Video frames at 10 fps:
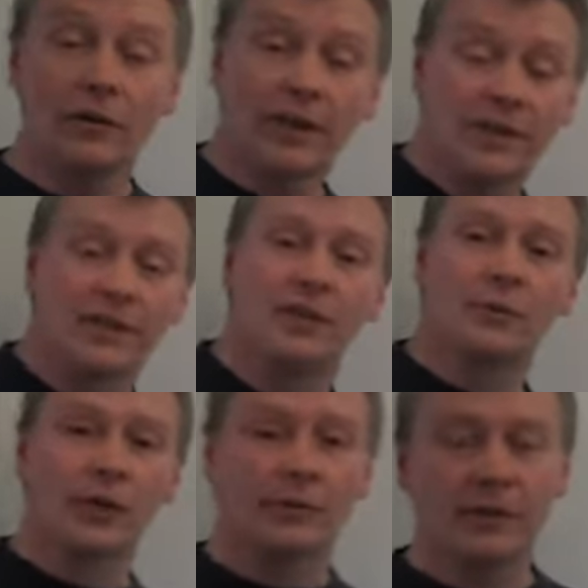Okay, so
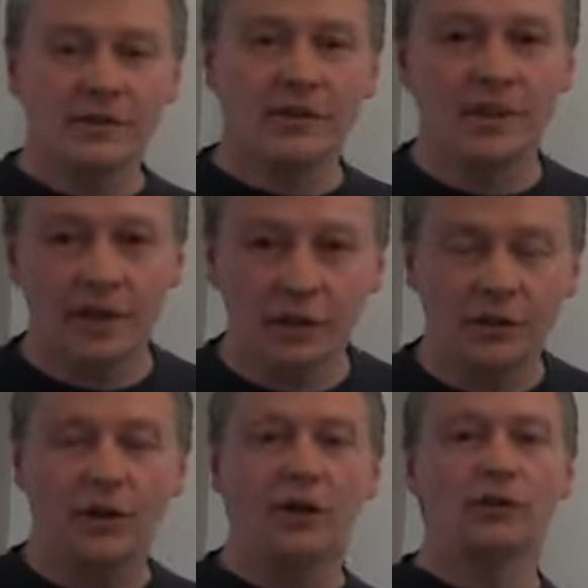we're coming into the
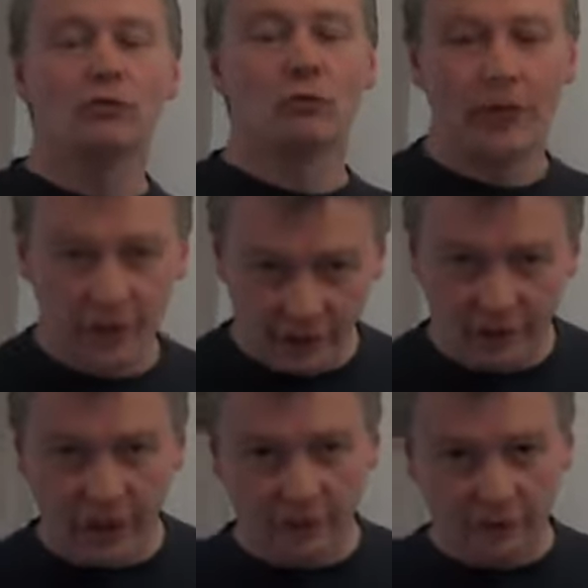section on
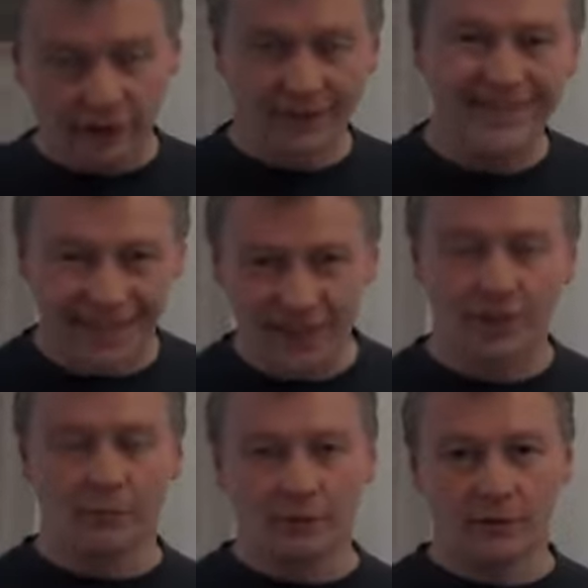reoccurring
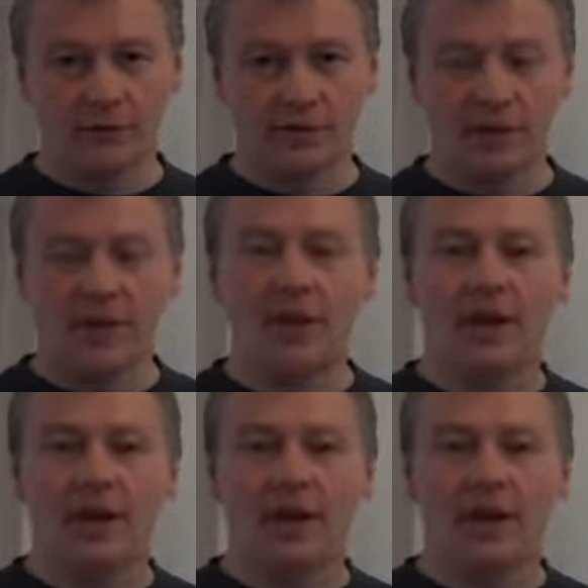decimals,